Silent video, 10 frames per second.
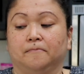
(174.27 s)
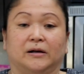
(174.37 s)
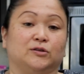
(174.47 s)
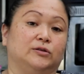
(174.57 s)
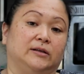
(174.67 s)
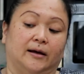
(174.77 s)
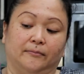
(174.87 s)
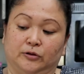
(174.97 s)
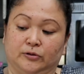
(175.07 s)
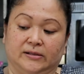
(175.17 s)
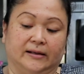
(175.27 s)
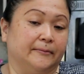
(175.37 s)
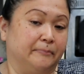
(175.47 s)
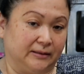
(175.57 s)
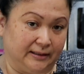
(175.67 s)
but today I'm using
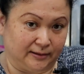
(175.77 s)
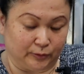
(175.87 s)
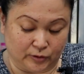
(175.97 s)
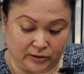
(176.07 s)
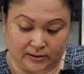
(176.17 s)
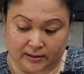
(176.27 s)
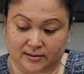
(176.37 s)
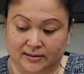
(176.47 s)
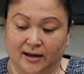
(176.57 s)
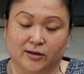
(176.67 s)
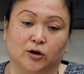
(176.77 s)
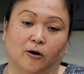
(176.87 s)
the potato starch.